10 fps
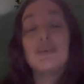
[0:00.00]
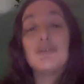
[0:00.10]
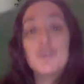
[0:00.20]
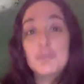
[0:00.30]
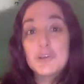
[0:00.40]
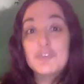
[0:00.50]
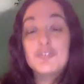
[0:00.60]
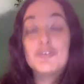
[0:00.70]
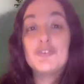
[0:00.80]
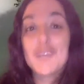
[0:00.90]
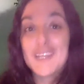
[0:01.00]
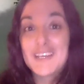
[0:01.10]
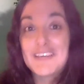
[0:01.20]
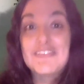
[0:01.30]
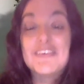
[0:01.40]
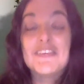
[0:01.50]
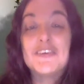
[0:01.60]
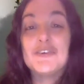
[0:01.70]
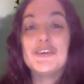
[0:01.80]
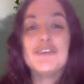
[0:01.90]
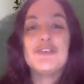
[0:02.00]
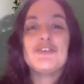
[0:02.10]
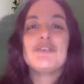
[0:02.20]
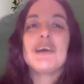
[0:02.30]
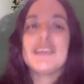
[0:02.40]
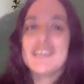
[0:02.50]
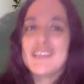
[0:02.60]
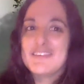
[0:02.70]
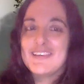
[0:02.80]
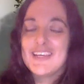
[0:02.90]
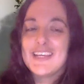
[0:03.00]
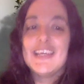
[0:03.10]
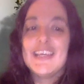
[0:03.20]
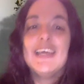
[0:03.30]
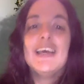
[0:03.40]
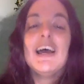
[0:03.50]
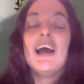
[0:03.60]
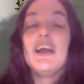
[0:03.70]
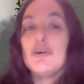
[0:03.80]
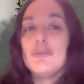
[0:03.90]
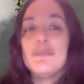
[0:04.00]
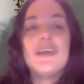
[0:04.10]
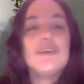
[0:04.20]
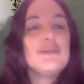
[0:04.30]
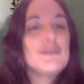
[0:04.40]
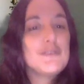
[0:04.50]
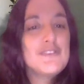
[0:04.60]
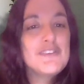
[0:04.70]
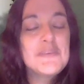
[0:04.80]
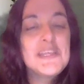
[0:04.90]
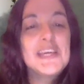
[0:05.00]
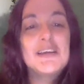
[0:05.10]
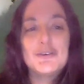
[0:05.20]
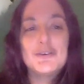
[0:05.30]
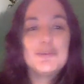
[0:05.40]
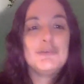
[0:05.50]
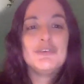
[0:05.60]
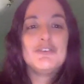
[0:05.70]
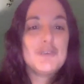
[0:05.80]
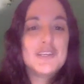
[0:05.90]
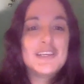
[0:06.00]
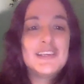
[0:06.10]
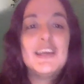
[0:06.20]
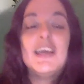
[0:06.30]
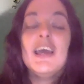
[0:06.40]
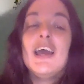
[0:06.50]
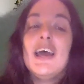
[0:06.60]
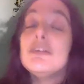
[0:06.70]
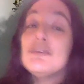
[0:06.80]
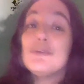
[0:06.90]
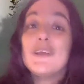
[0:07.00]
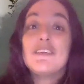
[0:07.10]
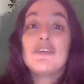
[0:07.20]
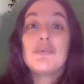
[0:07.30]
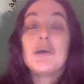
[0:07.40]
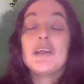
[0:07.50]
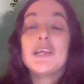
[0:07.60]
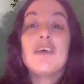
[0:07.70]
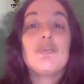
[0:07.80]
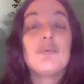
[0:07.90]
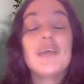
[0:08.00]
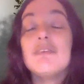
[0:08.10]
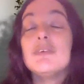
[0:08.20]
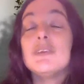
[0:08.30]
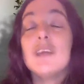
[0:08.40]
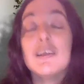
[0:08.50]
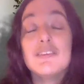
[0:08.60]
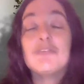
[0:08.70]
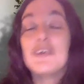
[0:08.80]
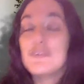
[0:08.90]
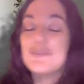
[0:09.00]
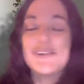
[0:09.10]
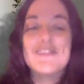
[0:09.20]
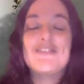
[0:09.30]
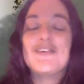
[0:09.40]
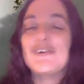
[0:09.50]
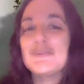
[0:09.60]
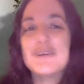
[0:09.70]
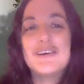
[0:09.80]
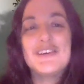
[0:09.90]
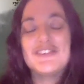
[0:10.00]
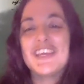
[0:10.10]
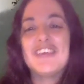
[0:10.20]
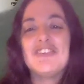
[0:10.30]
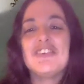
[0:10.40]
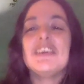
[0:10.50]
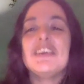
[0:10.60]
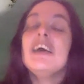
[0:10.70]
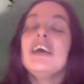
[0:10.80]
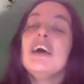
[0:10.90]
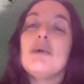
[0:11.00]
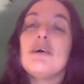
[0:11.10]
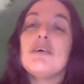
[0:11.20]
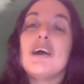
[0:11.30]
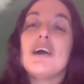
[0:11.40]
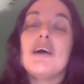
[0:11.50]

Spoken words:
you so much for joining us on the Neurodiverging podcast today. I hope that you learned something. I hope you enjoyed it. If you like this podcast, we have lots of other ones all about education, about